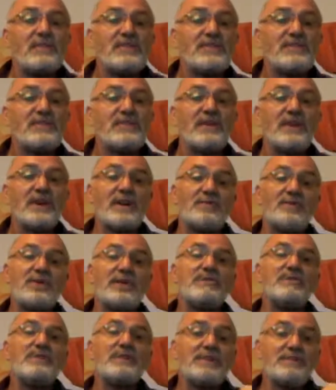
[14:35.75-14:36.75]
You've still got
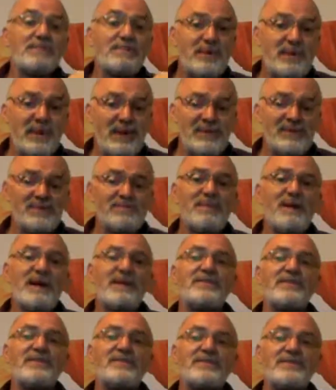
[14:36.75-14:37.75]
to work with your price
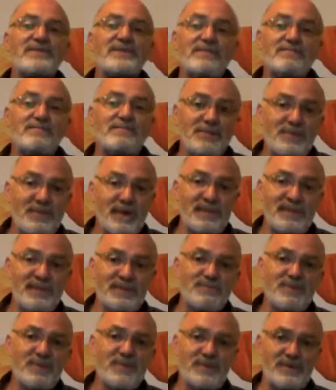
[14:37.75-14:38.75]
barriers and your
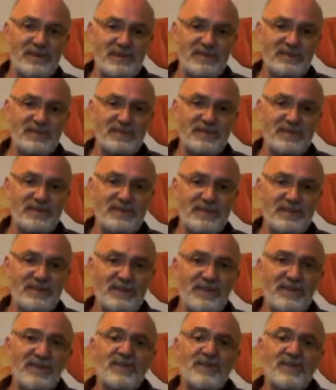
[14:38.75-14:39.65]
price points,